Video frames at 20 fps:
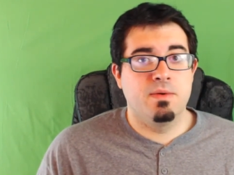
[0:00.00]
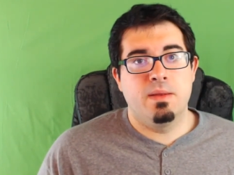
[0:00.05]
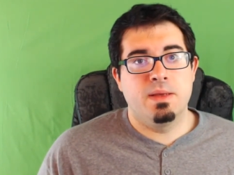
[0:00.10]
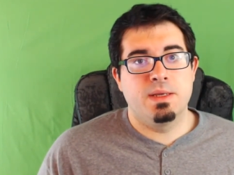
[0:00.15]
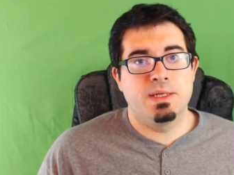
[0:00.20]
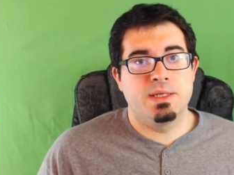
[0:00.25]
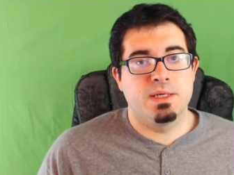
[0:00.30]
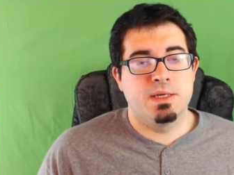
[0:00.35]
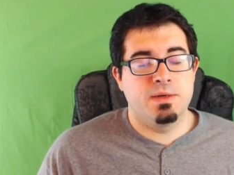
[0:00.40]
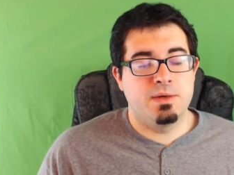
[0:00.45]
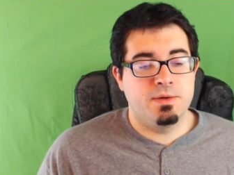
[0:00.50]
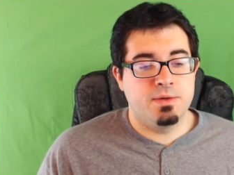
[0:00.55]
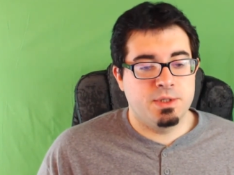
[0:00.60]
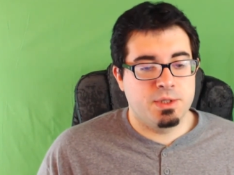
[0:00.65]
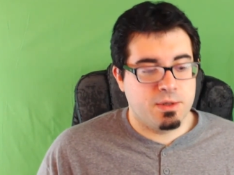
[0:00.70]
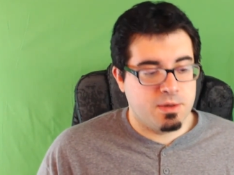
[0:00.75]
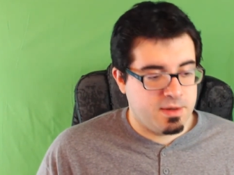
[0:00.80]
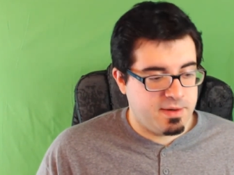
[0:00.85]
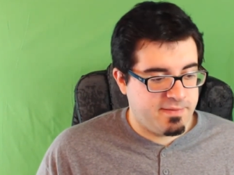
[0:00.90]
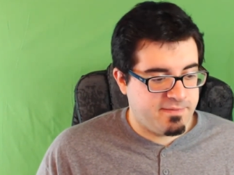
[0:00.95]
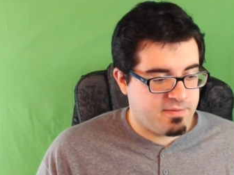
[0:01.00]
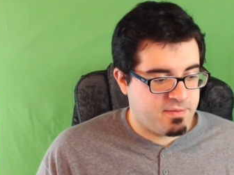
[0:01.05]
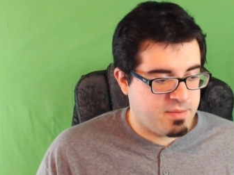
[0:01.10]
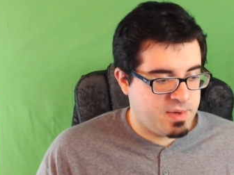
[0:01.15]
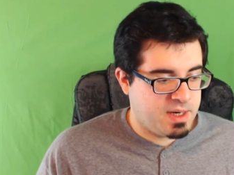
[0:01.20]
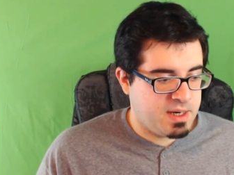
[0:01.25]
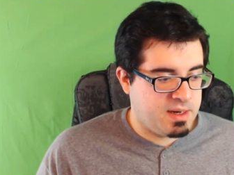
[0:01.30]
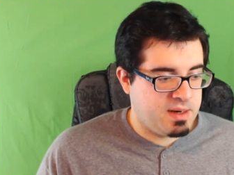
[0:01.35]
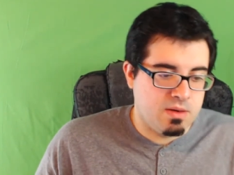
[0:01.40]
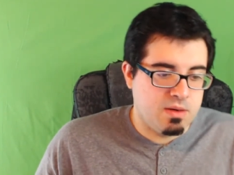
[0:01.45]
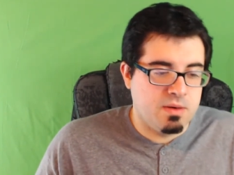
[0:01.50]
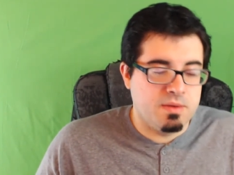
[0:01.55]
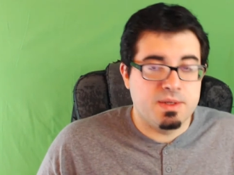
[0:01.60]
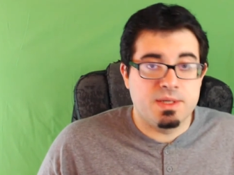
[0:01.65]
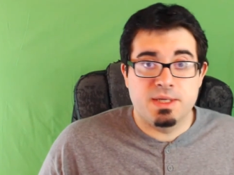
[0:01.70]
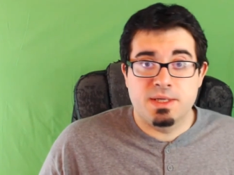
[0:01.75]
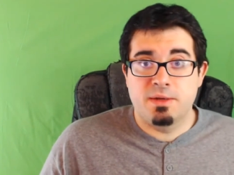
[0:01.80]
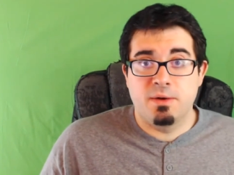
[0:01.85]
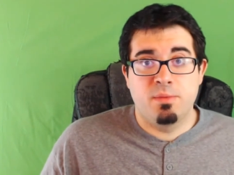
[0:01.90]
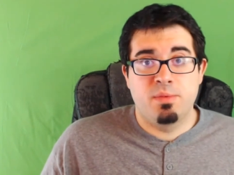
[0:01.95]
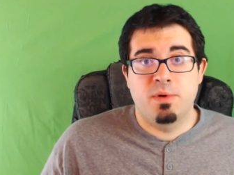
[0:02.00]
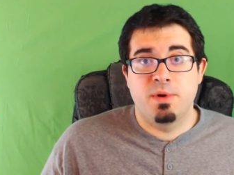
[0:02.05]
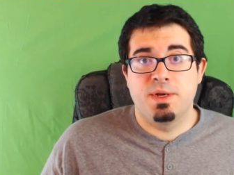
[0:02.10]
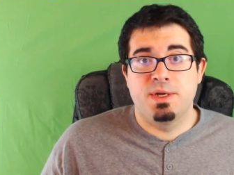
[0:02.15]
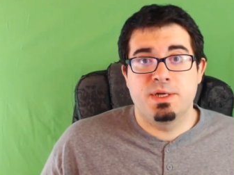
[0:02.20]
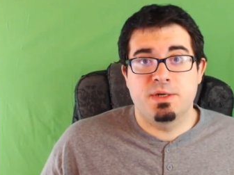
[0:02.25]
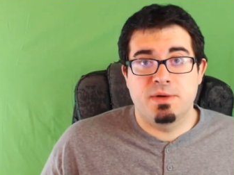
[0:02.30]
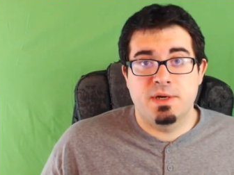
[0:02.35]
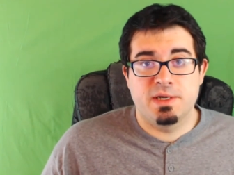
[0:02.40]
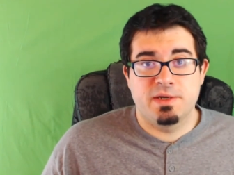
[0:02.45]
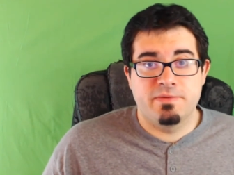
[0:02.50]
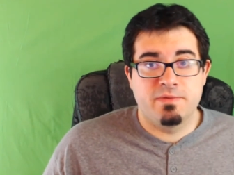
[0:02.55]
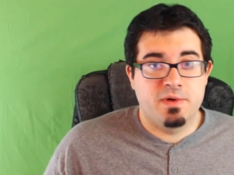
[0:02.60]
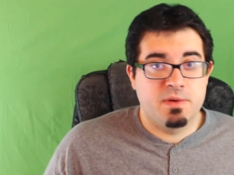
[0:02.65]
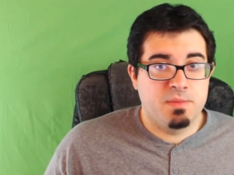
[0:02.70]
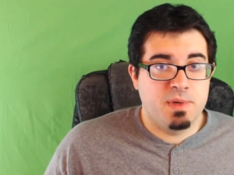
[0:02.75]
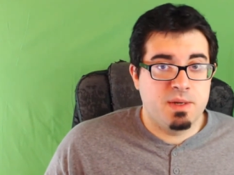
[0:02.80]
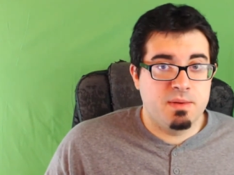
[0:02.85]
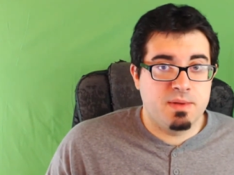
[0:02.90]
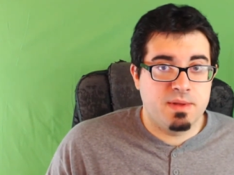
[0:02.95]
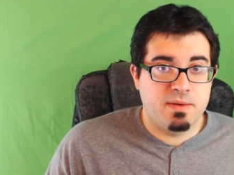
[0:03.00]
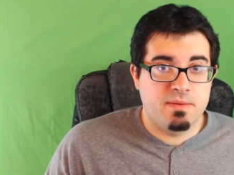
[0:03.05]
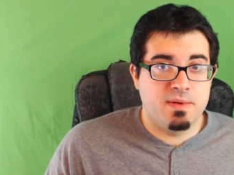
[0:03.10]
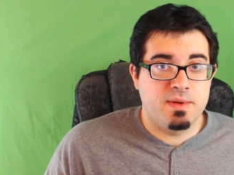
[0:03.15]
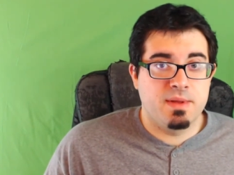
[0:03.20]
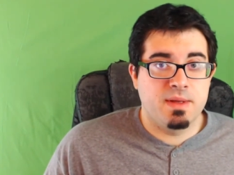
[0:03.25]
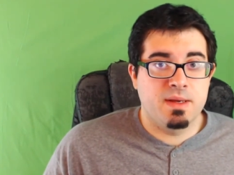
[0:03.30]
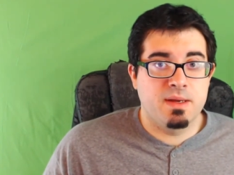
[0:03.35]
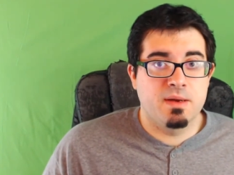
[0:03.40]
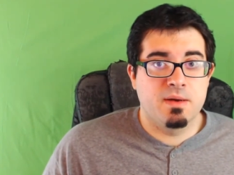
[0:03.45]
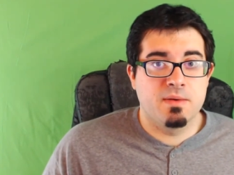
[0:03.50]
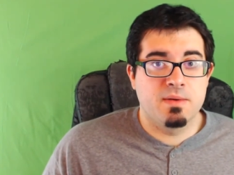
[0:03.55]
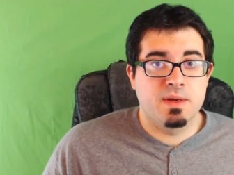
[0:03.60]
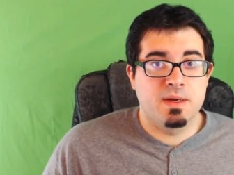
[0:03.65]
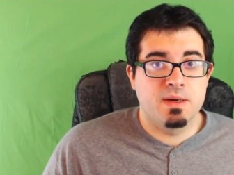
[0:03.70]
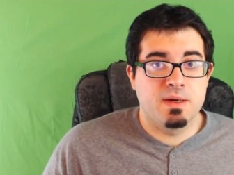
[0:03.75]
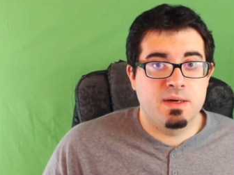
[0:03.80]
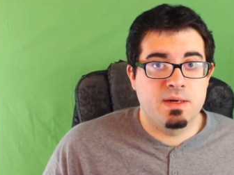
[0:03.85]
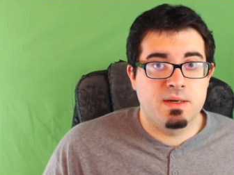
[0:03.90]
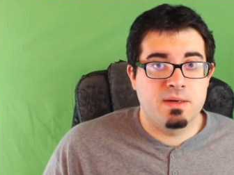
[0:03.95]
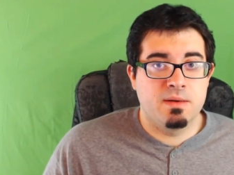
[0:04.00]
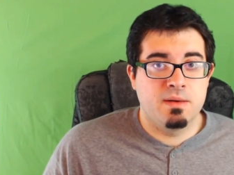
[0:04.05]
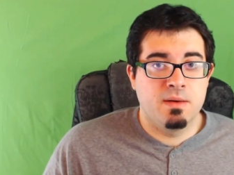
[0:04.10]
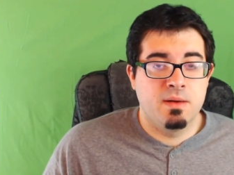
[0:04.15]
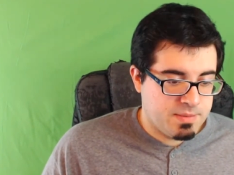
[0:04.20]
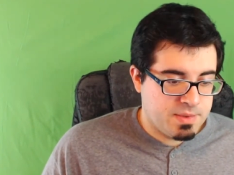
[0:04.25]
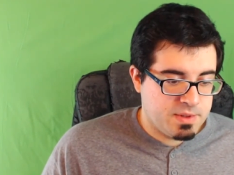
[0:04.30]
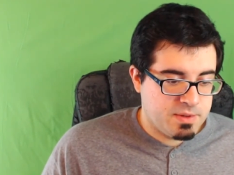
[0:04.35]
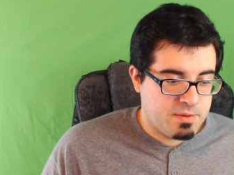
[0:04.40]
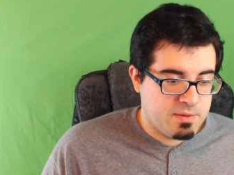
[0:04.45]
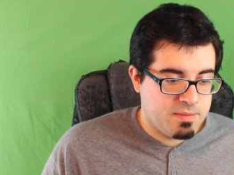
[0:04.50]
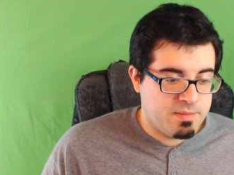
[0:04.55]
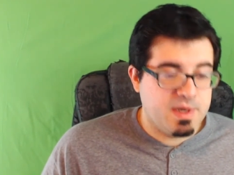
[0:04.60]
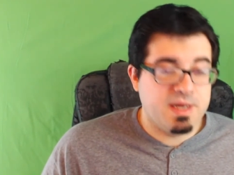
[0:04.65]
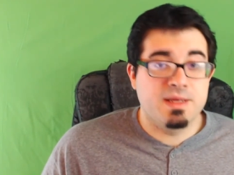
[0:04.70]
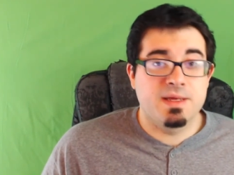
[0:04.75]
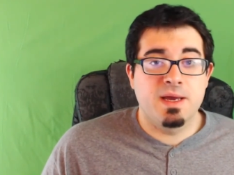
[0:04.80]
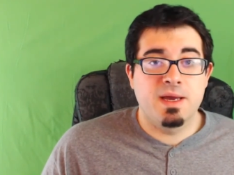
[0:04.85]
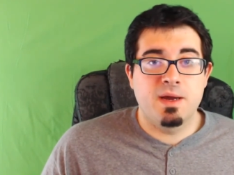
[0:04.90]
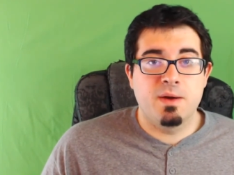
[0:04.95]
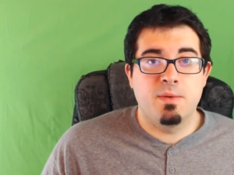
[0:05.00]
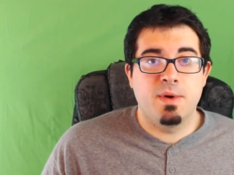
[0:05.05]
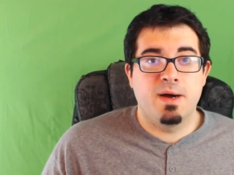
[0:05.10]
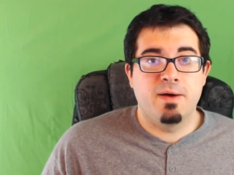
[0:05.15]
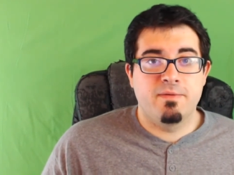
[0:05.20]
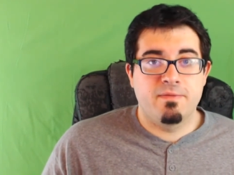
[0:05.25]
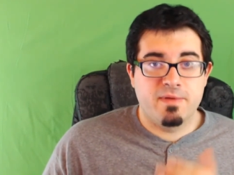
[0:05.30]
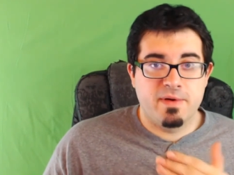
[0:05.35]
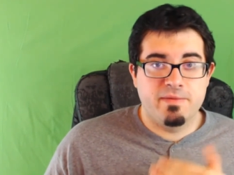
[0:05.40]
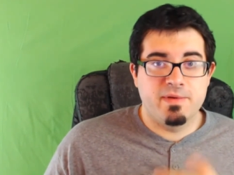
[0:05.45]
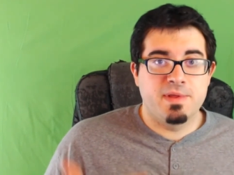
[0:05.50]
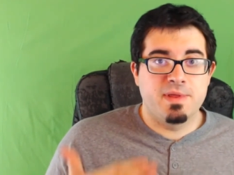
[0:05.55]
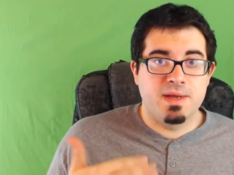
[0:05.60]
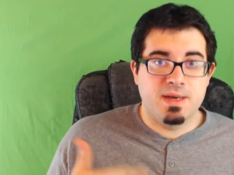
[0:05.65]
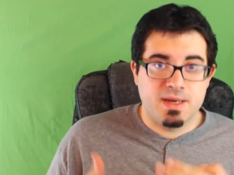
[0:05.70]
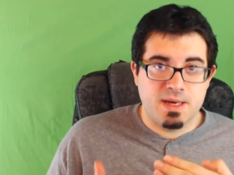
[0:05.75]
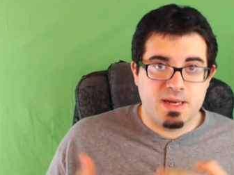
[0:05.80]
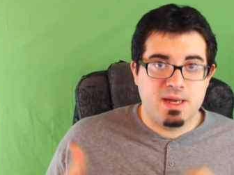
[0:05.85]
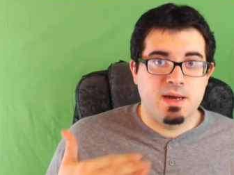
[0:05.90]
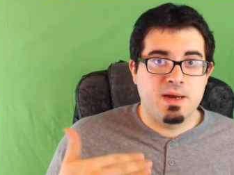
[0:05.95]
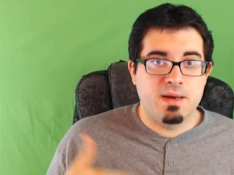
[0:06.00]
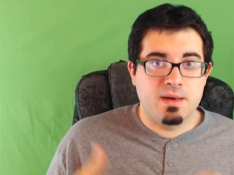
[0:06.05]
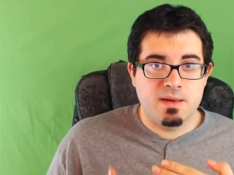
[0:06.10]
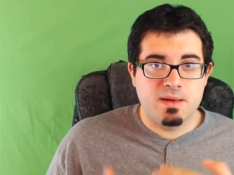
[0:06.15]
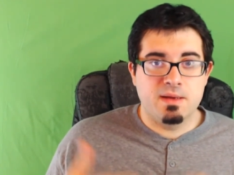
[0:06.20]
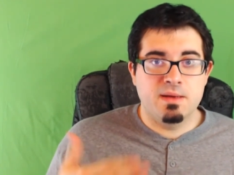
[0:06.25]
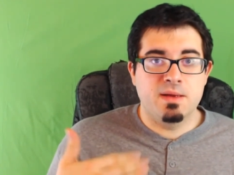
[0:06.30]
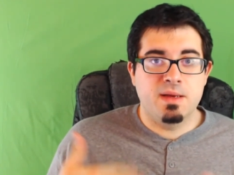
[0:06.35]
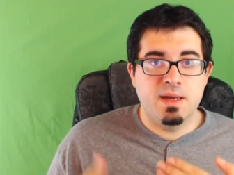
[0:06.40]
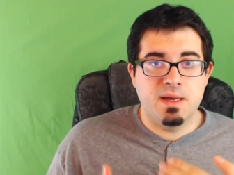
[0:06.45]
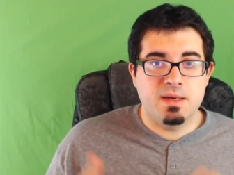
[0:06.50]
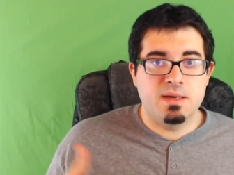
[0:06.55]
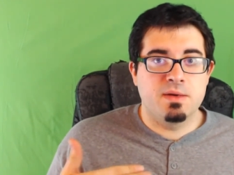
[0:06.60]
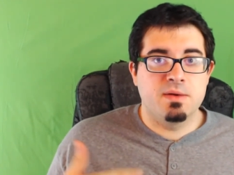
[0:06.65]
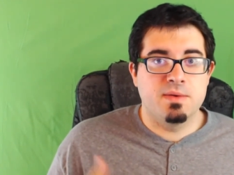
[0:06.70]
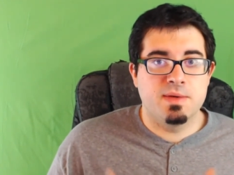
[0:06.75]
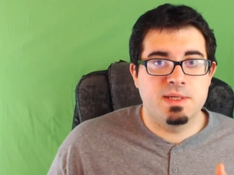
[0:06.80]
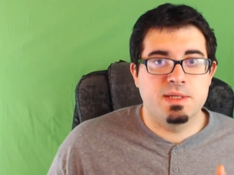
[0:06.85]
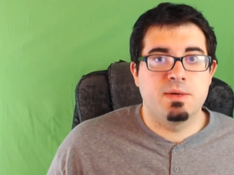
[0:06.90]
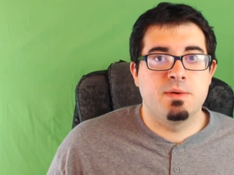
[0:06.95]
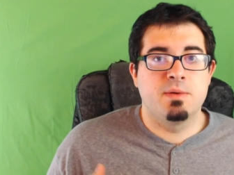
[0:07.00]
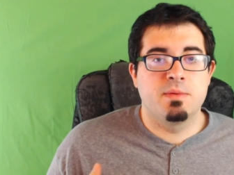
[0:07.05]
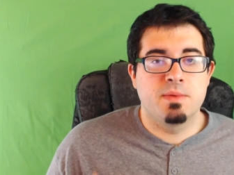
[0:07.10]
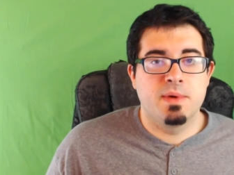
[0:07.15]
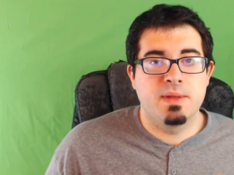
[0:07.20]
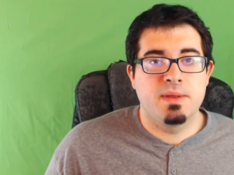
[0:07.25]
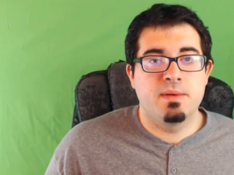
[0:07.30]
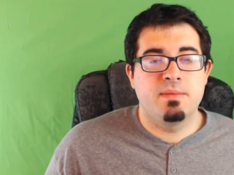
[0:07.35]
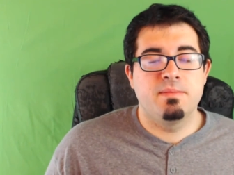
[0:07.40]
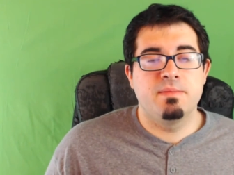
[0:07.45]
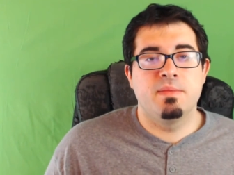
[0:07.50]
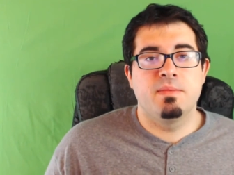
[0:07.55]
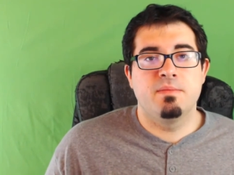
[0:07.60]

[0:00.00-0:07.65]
This is a new journey for me. You know this is still pretty stressful on me with everything going on, so it might take a while for everything to kind of get into its own rhythm,